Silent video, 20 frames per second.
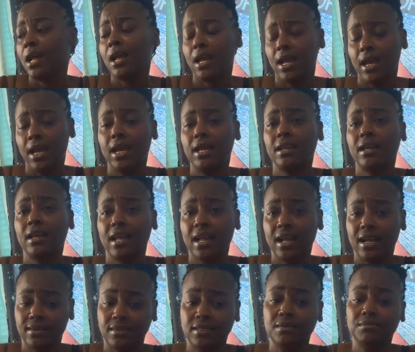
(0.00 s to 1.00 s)
And they
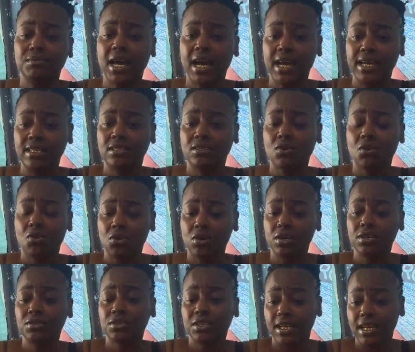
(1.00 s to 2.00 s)
have some nice
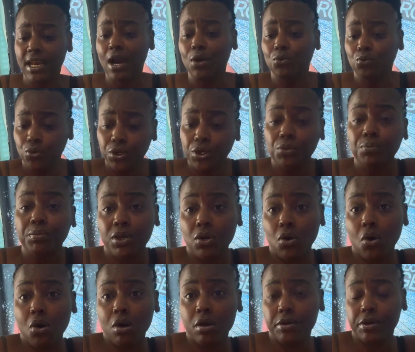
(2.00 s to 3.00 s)
oils, and I will be
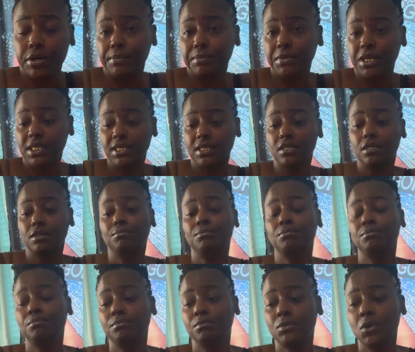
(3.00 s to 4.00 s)
ordering me some
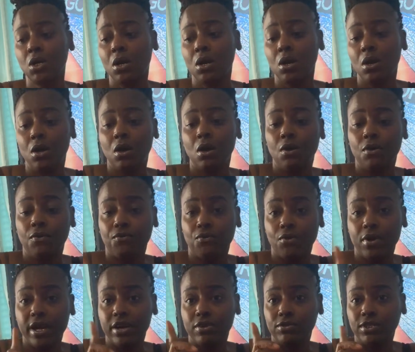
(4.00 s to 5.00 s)

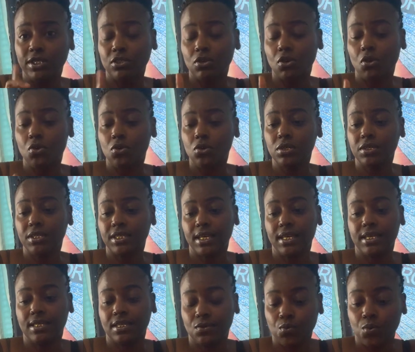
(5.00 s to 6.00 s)
fragrance oils
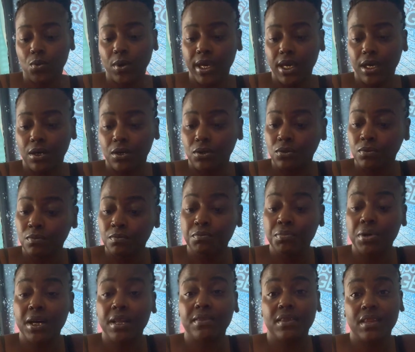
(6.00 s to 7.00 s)
as well.
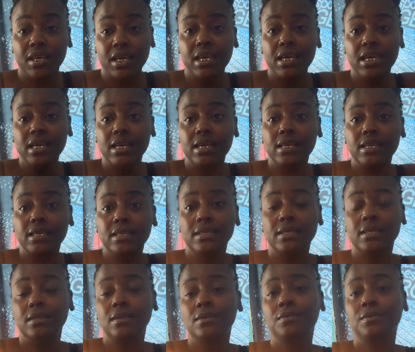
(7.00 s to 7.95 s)
But these,